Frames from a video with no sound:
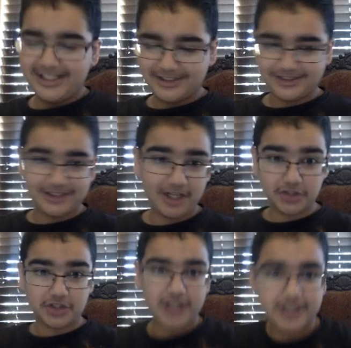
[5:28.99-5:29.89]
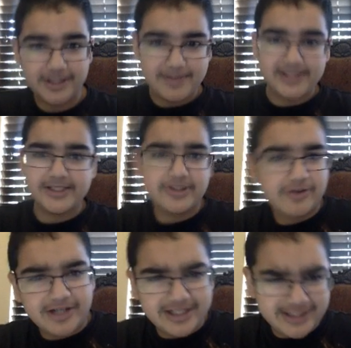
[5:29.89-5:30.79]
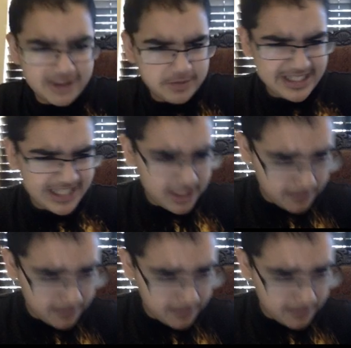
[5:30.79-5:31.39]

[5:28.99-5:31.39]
So it's hard to counter a minion horde and these big